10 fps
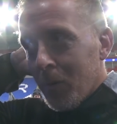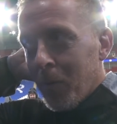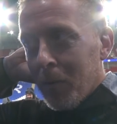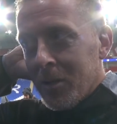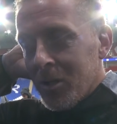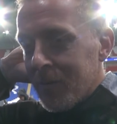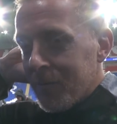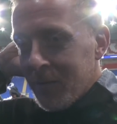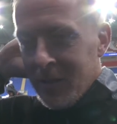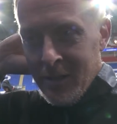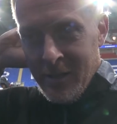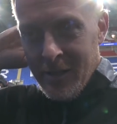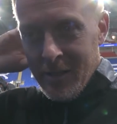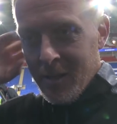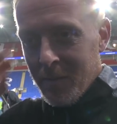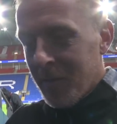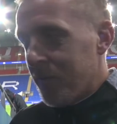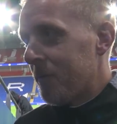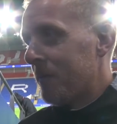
we probably should have in terms of,